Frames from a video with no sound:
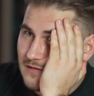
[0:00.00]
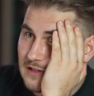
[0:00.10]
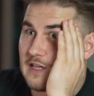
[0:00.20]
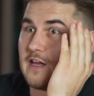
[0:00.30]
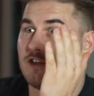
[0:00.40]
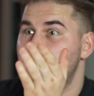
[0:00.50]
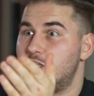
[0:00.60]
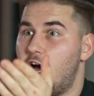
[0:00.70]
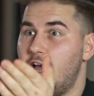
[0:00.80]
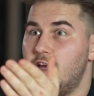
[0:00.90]
Did that just
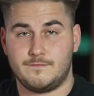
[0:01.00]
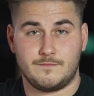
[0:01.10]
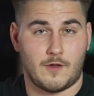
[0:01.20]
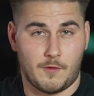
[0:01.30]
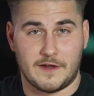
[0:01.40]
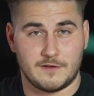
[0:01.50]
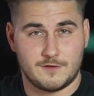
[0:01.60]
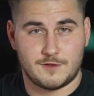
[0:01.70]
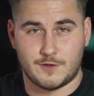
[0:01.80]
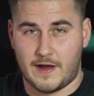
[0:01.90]
die? All
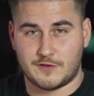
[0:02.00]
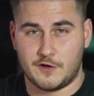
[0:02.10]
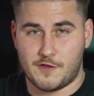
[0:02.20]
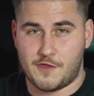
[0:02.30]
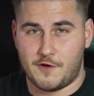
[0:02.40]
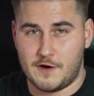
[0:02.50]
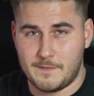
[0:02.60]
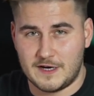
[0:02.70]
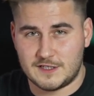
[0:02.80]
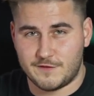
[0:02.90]
right, so after 30
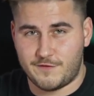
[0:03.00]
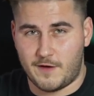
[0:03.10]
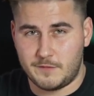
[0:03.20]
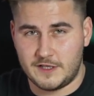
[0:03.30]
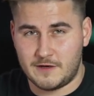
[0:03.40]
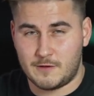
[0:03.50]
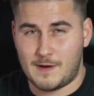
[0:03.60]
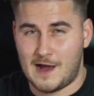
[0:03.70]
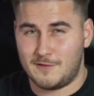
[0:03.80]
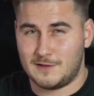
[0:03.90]
minutes of fumbling
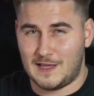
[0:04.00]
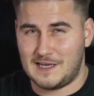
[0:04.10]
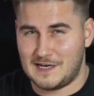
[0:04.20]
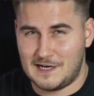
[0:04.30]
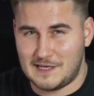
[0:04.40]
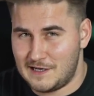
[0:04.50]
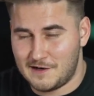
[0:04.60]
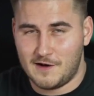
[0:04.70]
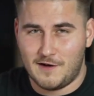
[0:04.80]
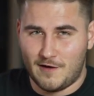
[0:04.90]
around like an
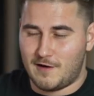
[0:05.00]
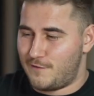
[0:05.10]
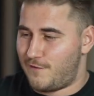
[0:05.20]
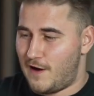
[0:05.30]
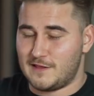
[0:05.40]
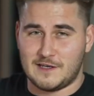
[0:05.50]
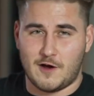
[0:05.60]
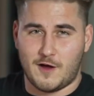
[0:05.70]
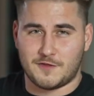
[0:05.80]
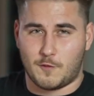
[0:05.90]
idiot, finally
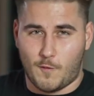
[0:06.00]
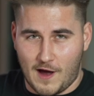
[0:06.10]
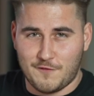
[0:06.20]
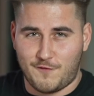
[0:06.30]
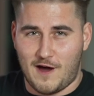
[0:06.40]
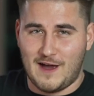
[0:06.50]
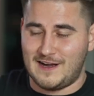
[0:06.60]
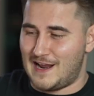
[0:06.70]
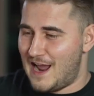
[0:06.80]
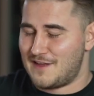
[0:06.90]
got the Wi-Fi
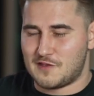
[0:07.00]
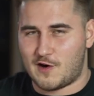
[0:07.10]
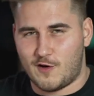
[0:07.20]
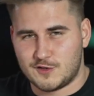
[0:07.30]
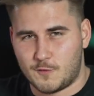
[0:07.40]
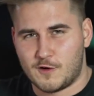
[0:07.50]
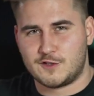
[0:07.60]
and the call to work,